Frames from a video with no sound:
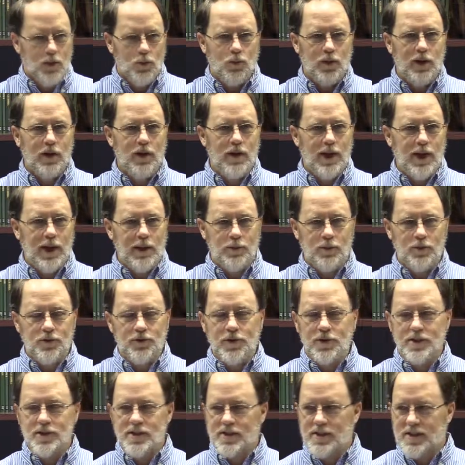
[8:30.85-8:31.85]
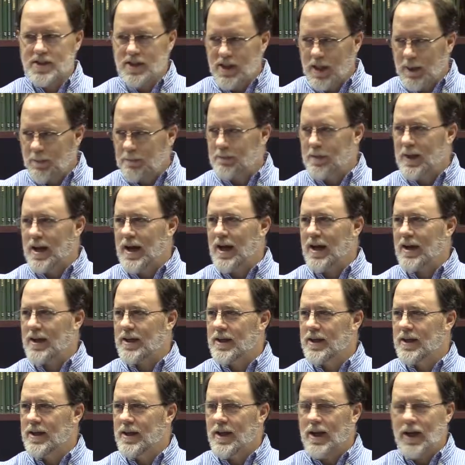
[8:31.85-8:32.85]
we are able to step
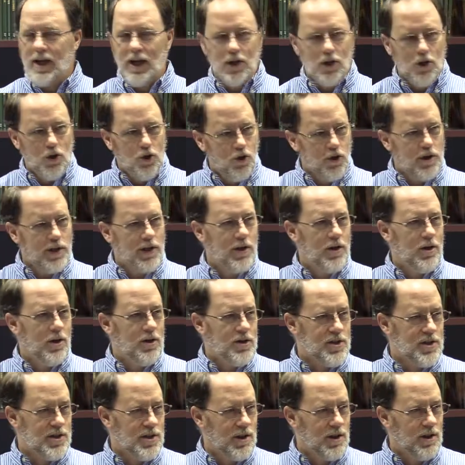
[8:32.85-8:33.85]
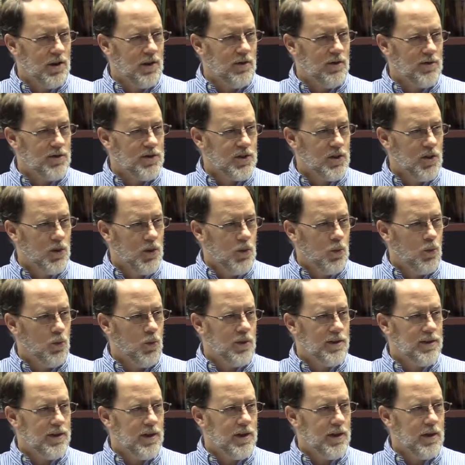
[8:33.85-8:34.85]
back and look at ourselves
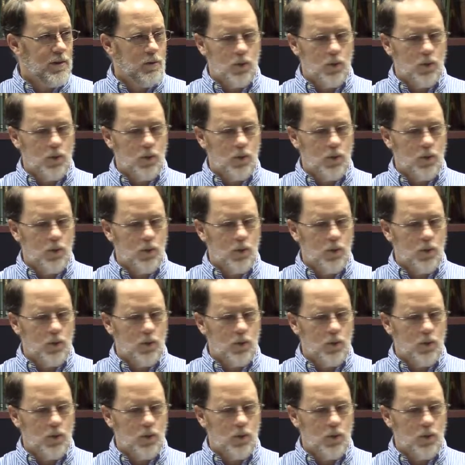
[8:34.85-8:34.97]
with,